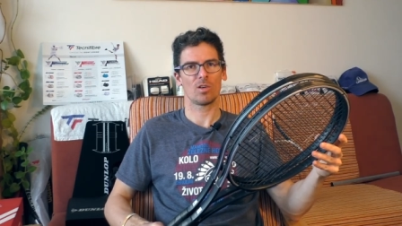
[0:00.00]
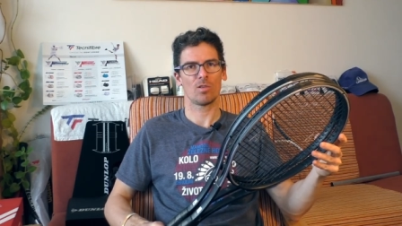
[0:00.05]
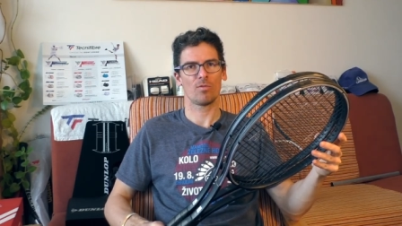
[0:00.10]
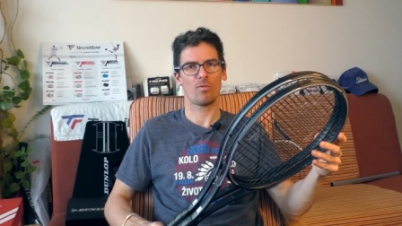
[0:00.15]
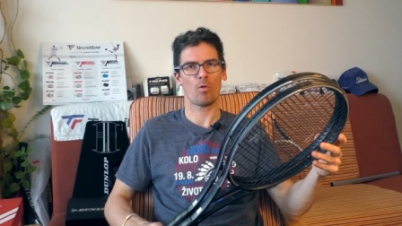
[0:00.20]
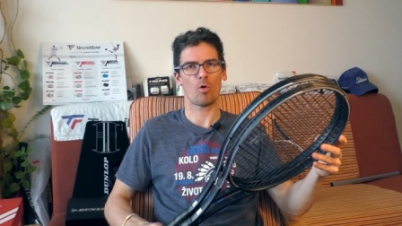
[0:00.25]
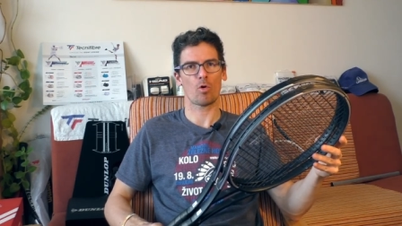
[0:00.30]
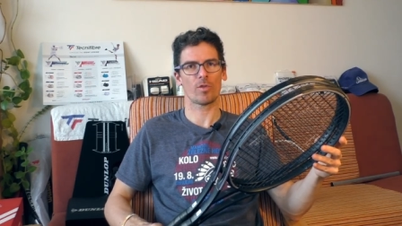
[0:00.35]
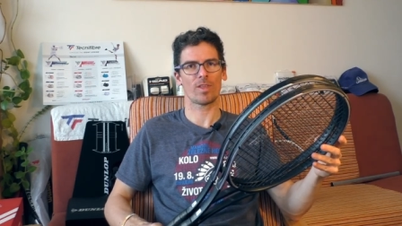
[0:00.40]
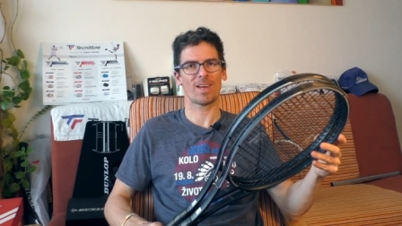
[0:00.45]

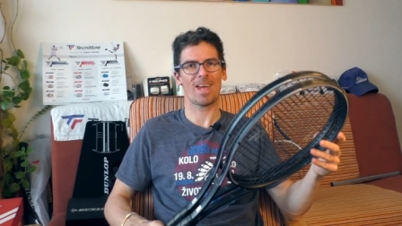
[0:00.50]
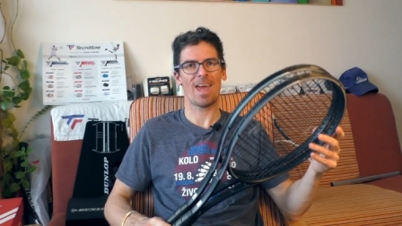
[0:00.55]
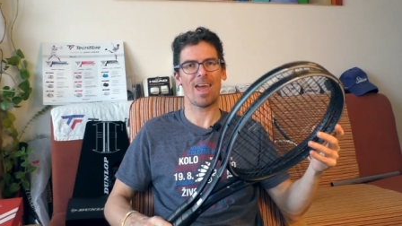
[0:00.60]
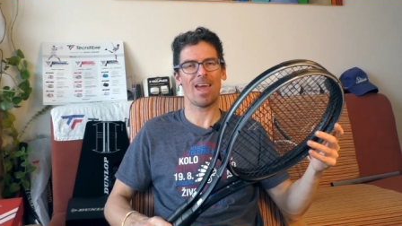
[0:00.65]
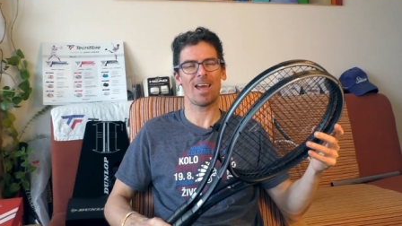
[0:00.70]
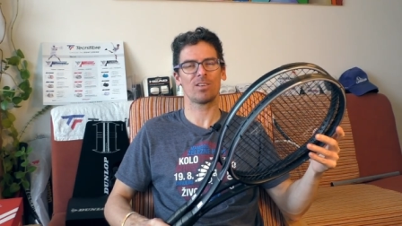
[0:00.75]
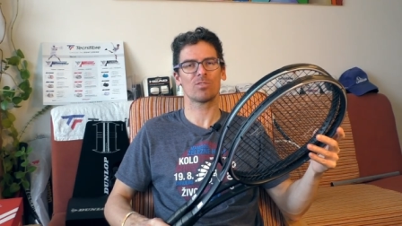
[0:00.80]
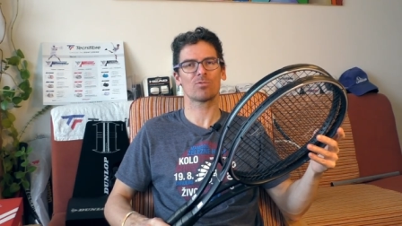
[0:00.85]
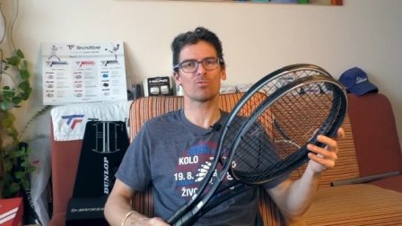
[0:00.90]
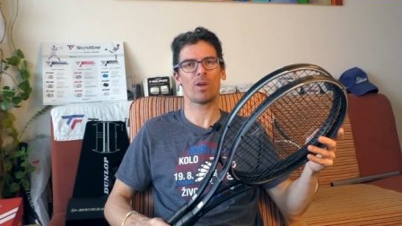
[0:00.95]
for the
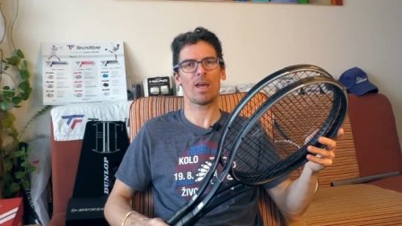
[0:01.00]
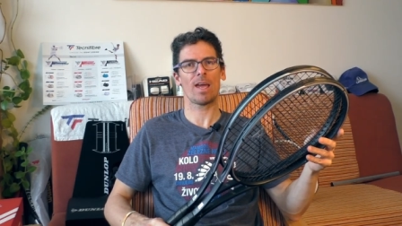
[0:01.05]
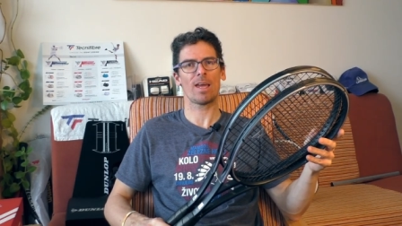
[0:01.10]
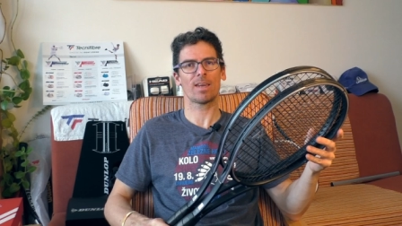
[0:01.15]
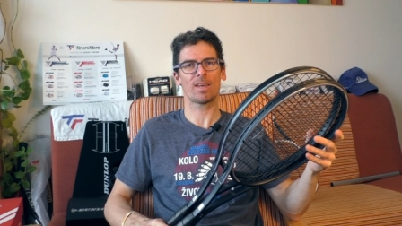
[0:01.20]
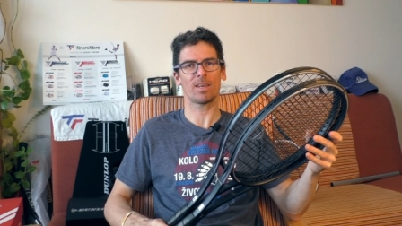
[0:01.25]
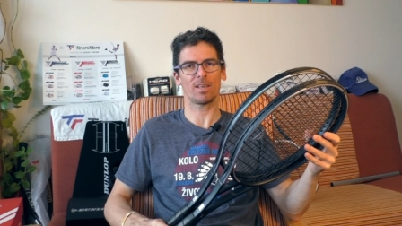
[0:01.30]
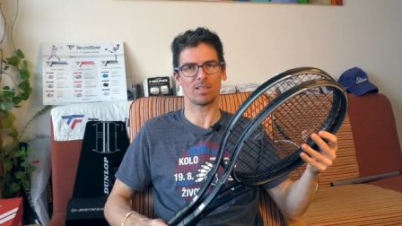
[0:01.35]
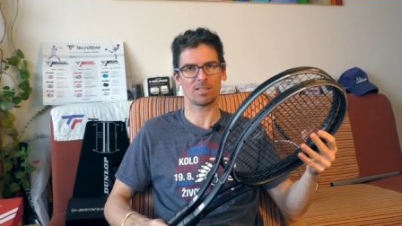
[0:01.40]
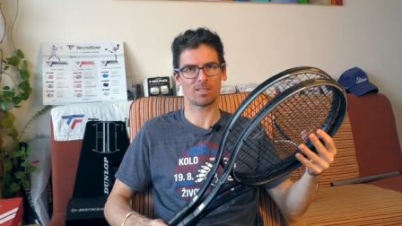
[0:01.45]
head
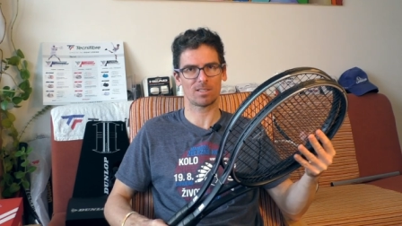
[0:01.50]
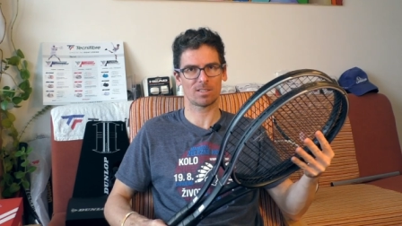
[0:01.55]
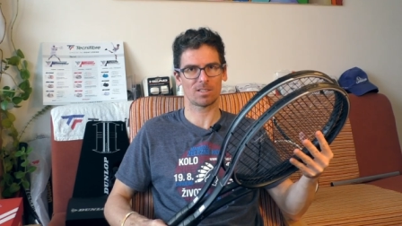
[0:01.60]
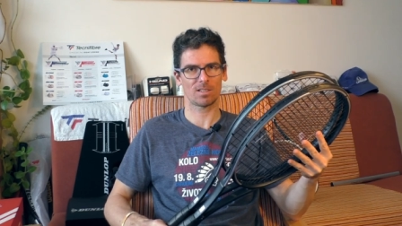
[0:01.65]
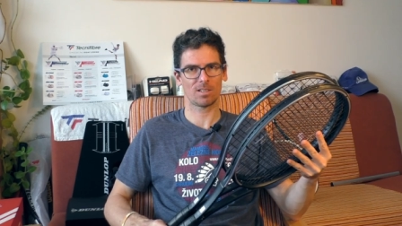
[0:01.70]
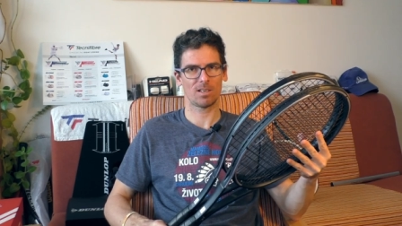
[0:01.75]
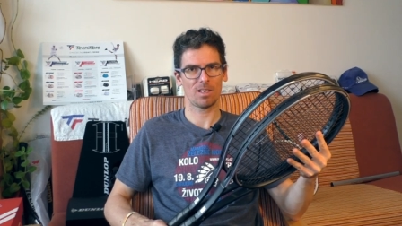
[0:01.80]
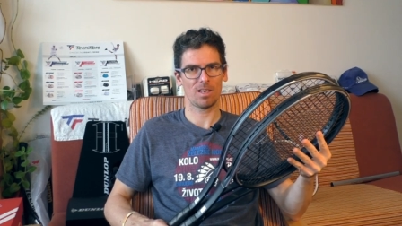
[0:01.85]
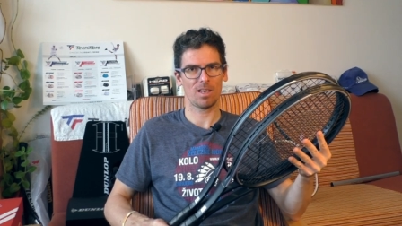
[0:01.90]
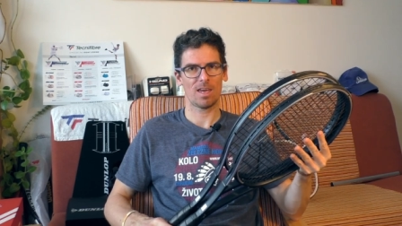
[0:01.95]
rackets